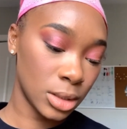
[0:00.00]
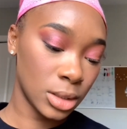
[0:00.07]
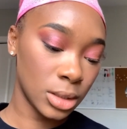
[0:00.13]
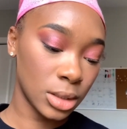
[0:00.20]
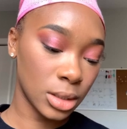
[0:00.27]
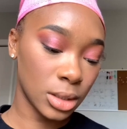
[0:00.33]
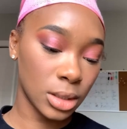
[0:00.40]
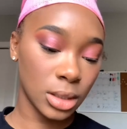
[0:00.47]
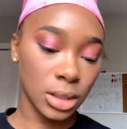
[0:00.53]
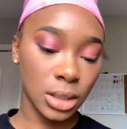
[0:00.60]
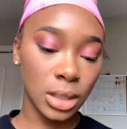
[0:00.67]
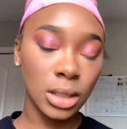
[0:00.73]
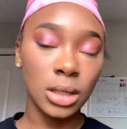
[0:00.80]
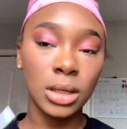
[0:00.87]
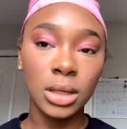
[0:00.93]
Okay,
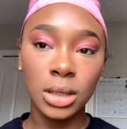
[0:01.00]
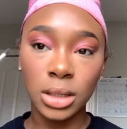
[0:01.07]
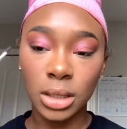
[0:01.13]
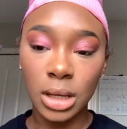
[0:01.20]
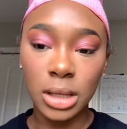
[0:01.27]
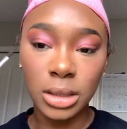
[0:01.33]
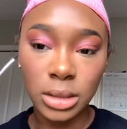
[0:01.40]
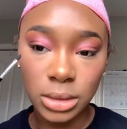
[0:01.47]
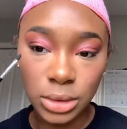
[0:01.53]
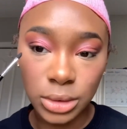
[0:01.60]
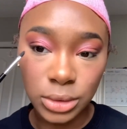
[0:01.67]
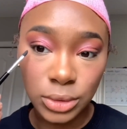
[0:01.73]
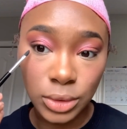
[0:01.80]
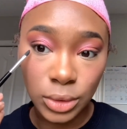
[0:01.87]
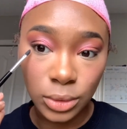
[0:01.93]
and then just
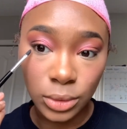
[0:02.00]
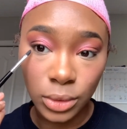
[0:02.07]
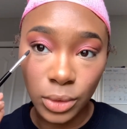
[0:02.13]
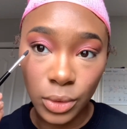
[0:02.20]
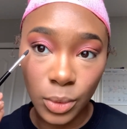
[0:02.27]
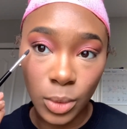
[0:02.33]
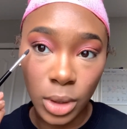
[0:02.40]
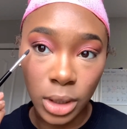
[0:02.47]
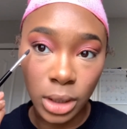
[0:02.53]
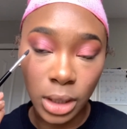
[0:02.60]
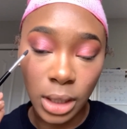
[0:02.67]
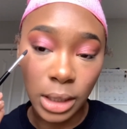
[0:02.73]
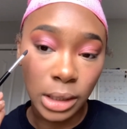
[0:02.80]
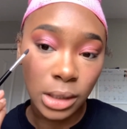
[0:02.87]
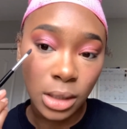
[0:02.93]
do the
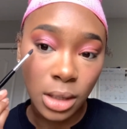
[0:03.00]
waterline.